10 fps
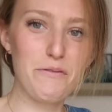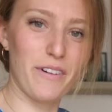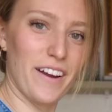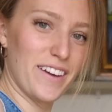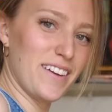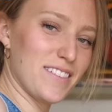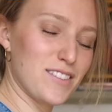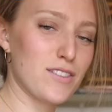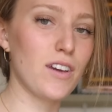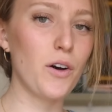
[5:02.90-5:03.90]
Right?
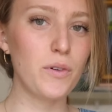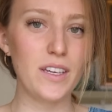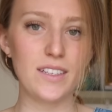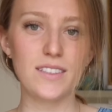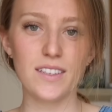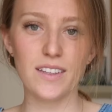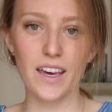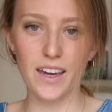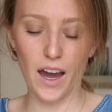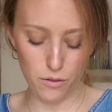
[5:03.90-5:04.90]
So easy.
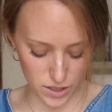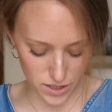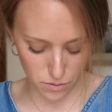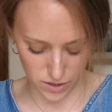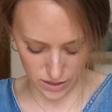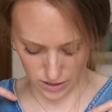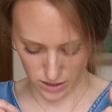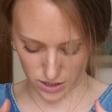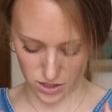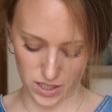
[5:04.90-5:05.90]
Like, how easy was it
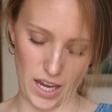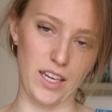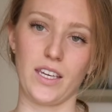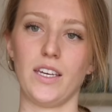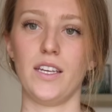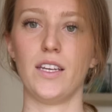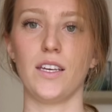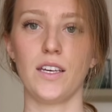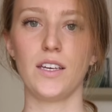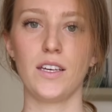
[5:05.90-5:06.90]
to just take in
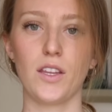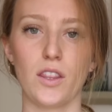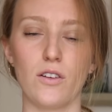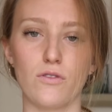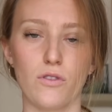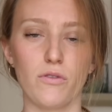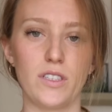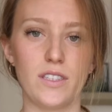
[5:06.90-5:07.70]
those 3